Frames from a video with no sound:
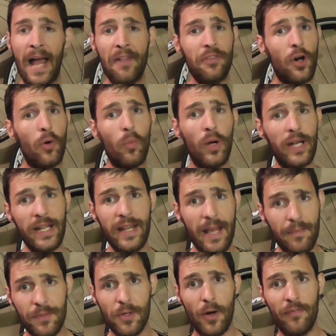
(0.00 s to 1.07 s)
not wanting
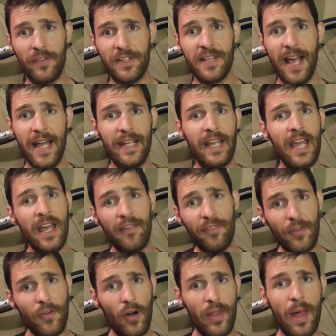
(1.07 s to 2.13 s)
them to overtake. If
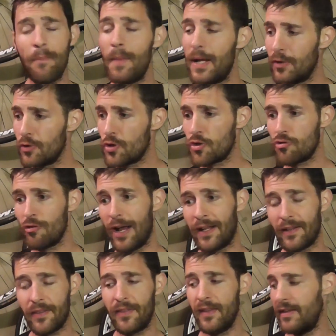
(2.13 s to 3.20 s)
you've got that mental
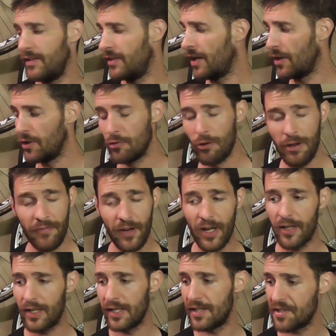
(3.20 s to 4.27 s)
strength, you know, you're
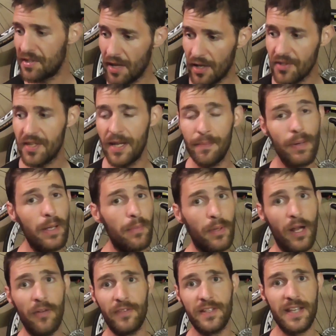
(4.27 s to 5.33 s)
either going to start seeing
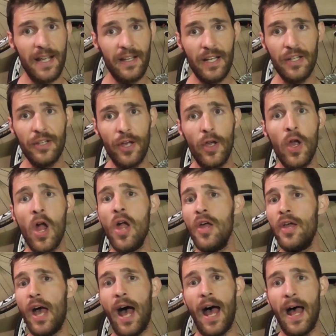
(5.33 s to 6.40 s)
people overtaking you,
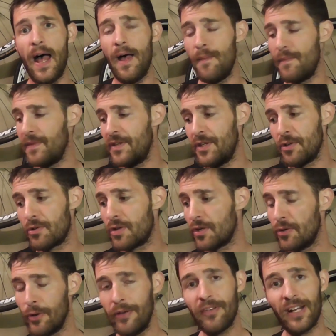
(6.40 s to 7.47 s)
you're
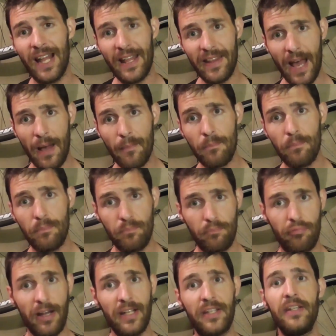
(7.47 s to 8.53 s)
going to either let that
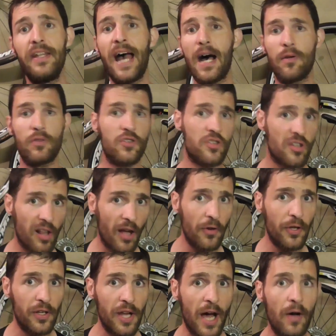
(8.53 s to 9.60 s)
break you down and slow
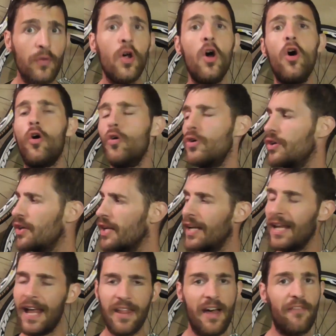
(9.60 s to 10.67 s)
you down, or you're going
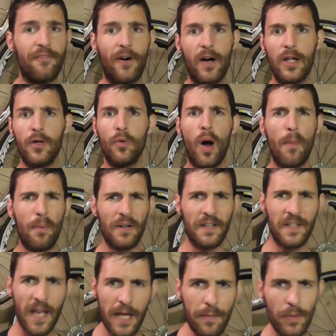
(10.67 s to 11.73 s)
to let that fire you up
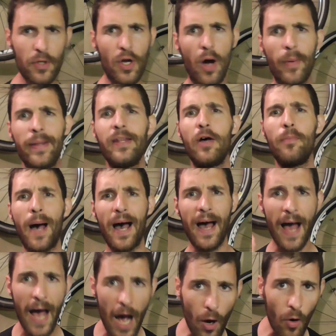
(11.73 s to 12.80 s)
and keep you going no matter
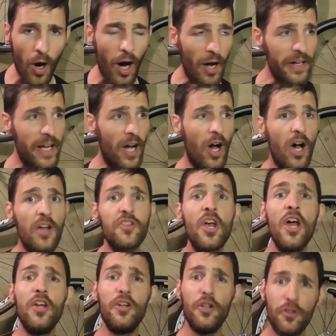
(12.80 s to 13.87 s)
how hard it hurts.
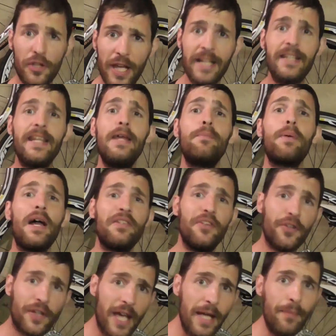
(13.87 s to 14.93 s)
You dig deep and
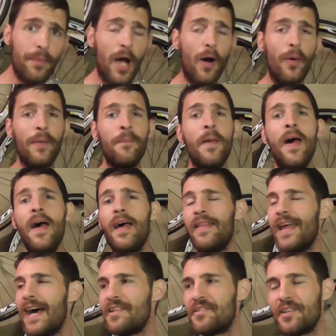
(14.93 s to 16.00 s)
you keep going.
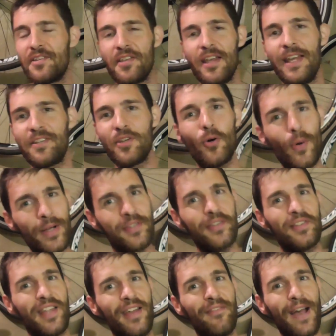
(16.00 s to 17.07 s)
That is it's always a
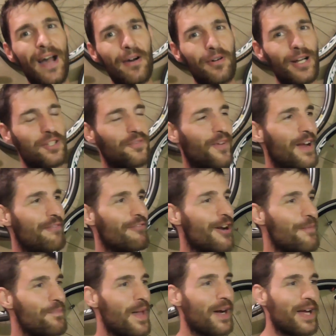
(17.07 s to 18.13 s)
Steve Kalclash
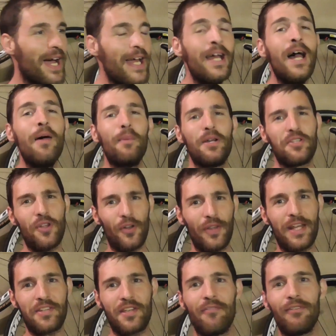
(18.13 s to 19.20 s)
favourite, okay, but it's not
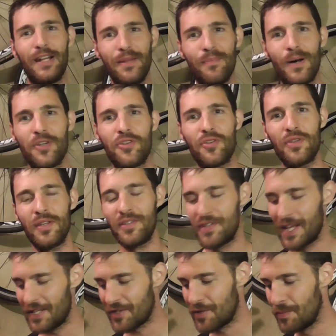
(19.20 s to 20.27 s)
necessarily the most
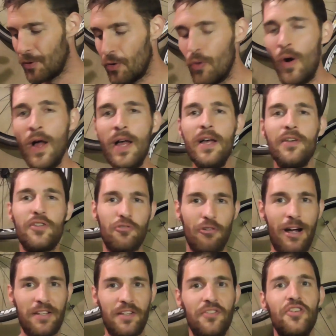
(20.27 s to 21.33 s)
sensible
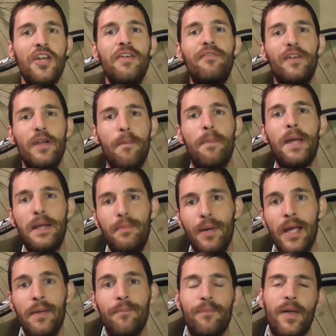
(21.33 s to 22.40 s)
strategy for your
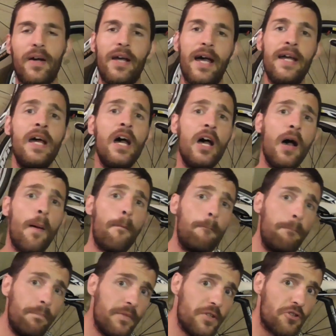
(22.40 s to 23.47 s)
PB, okay.
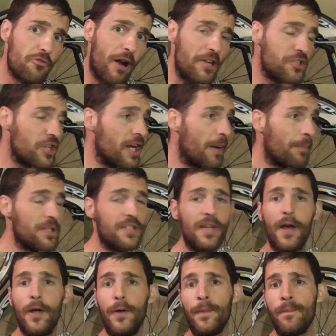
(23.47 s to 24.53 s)
Strategy number
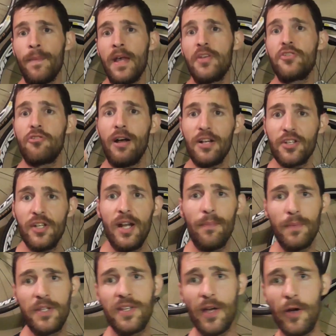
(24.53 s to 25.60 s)
2. Strategy
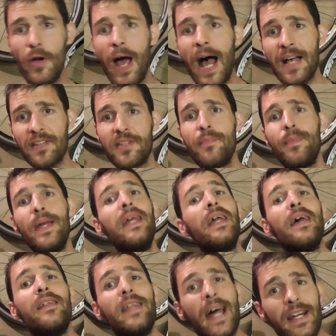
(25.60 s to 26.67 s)
number 2 has to
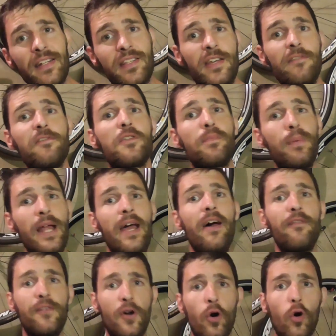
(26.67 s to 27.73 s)
be negative split.
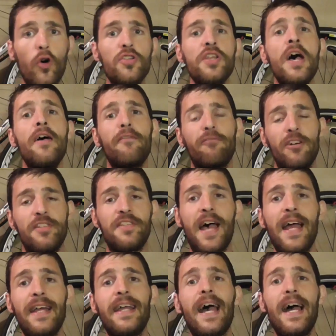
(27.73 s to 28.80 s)
Of course, for a
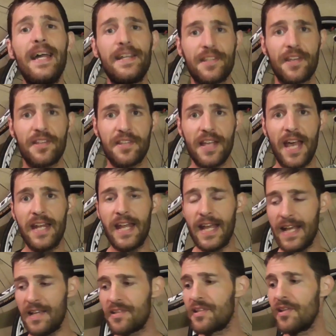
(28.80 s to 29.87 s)
10k, as I said, it
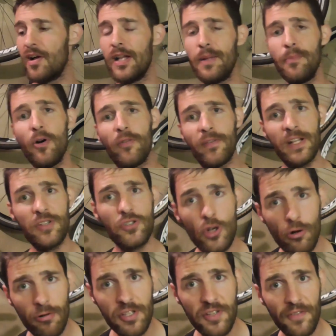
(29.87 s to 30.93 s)
is slightly more of an
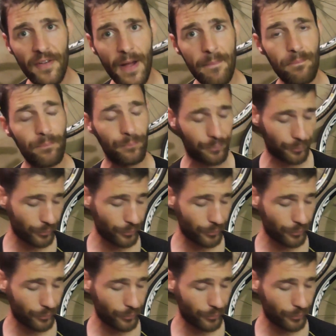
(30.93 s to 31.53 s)
endurance event.